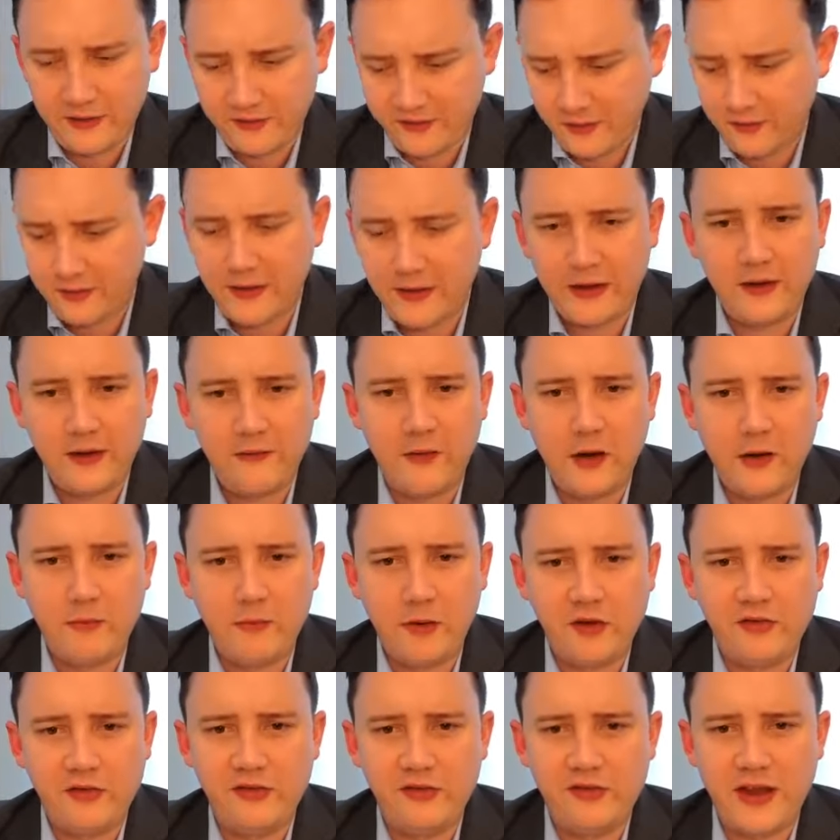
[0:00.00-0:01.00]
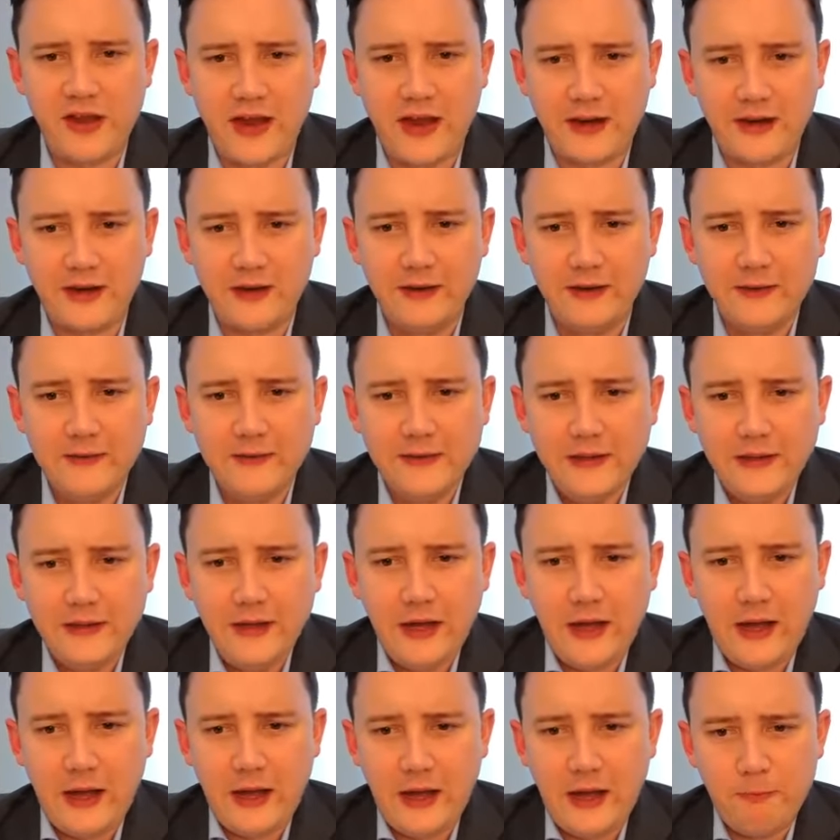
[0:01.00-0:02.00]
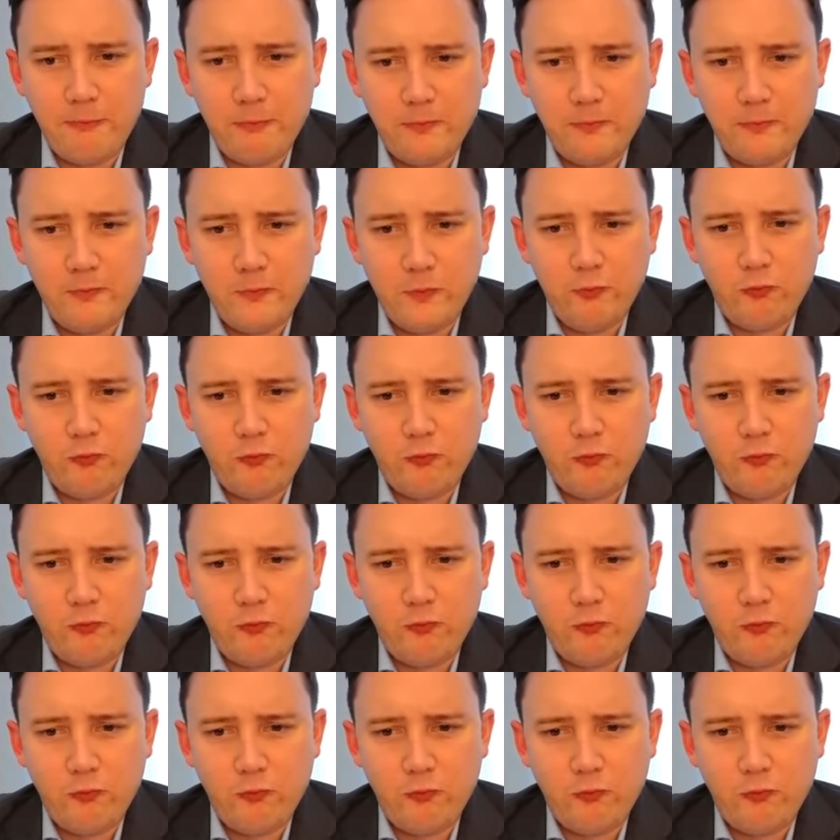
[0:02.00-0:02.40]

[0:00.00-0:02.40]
excellent. Thank you very much, Zach. Um,